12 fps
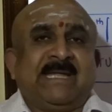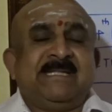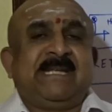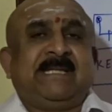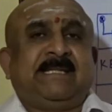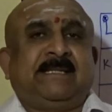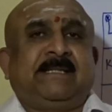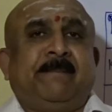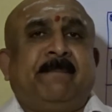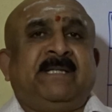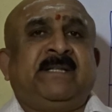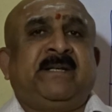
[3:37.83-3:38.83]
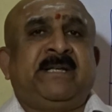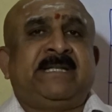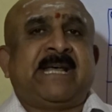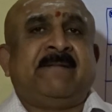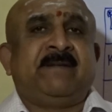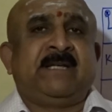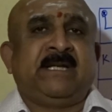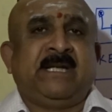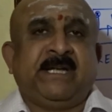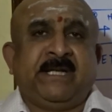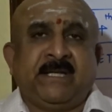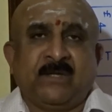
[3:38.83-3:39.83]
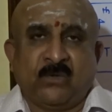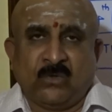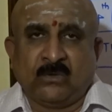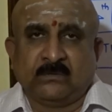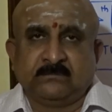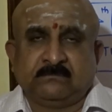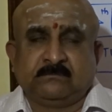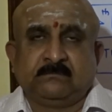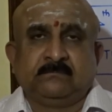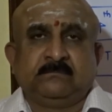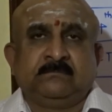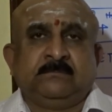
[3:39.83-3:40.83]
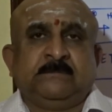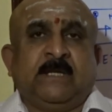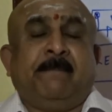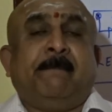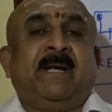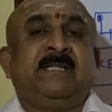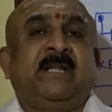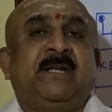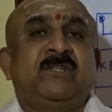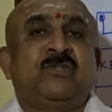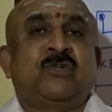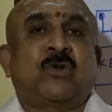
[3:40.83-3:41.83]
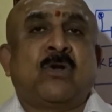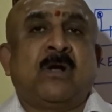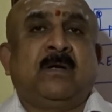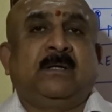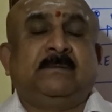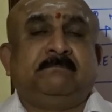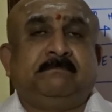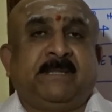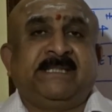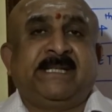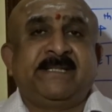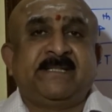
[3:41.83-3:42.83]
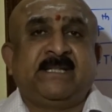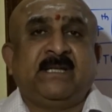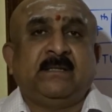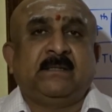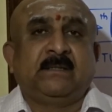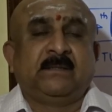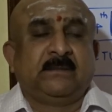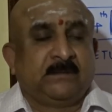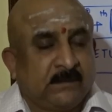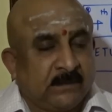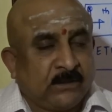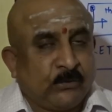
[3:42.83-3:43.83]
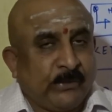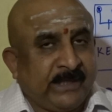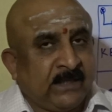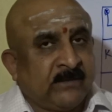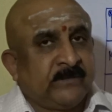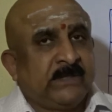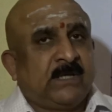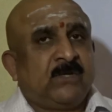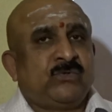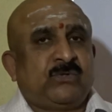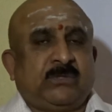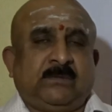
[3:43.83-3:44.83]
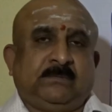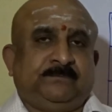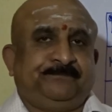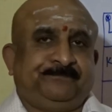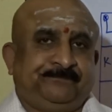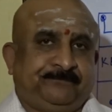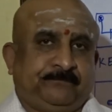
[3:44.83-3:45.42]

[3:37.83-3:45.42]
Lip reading: we can say that the mother is having a leading role. Mother is strong. Mother is the queen of the house.